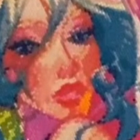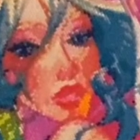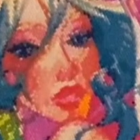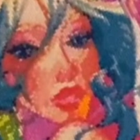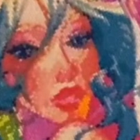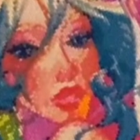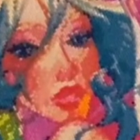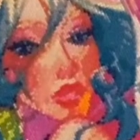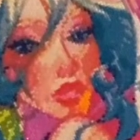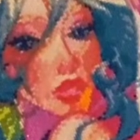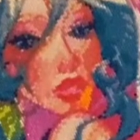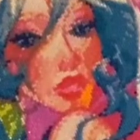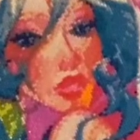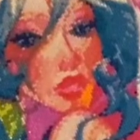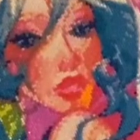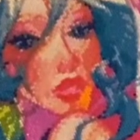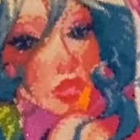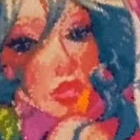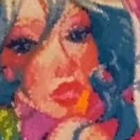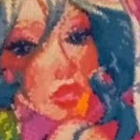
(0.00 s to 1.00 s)
review
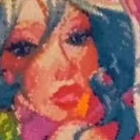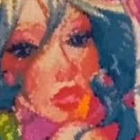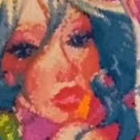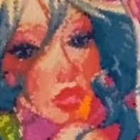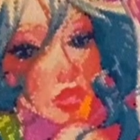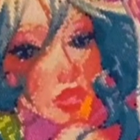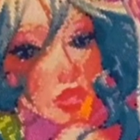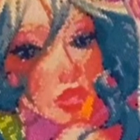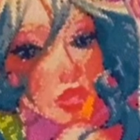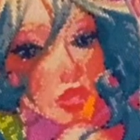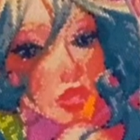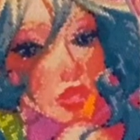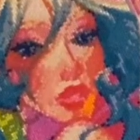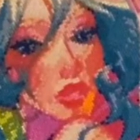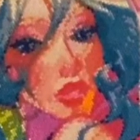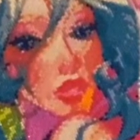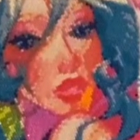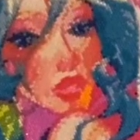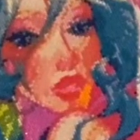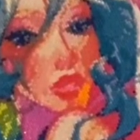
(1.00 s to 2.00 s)
um, on this